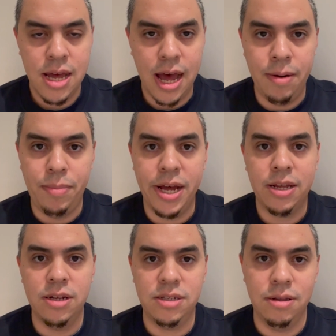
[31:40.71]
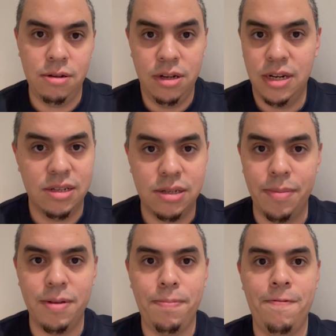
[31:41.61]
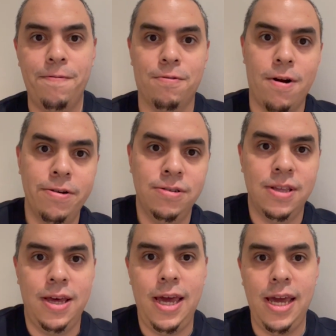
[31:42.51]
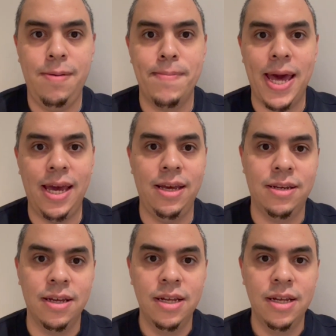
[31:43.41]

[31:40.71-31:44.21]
And my goodness, some of the throws that he made